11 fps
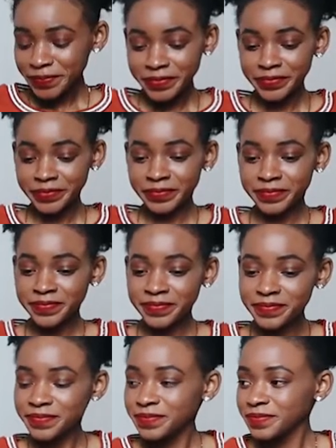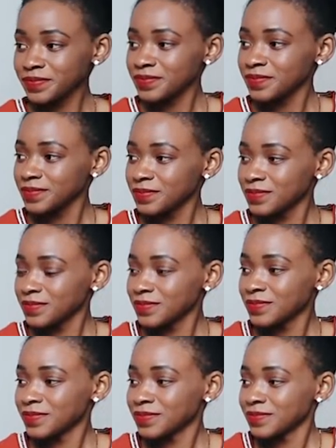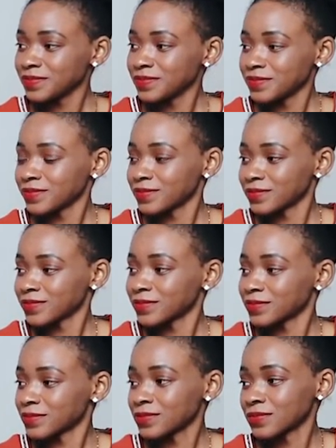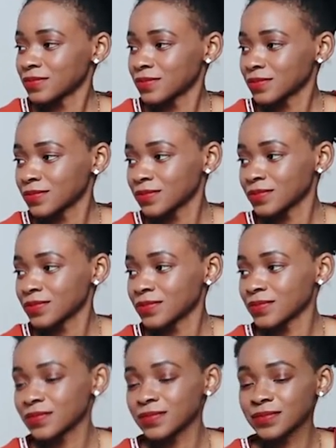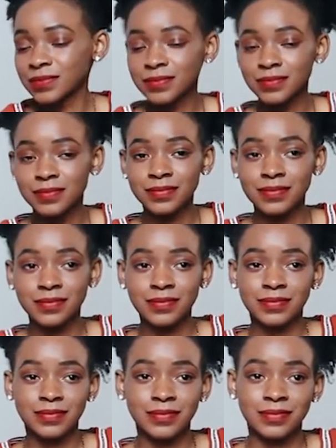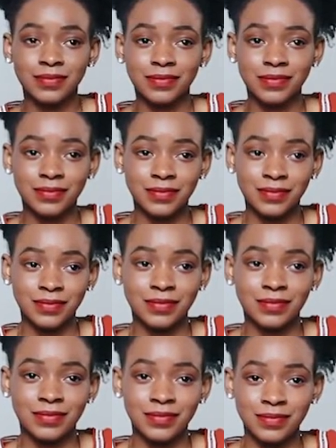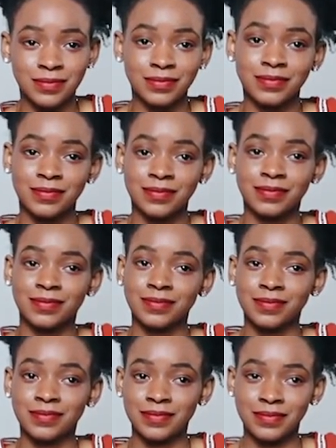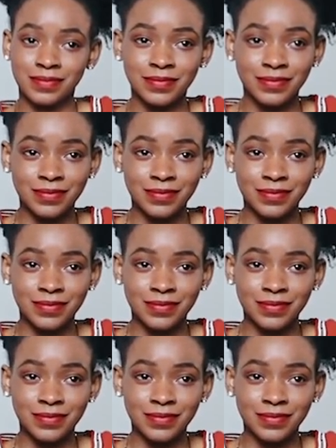No words are spoken by the person on screen.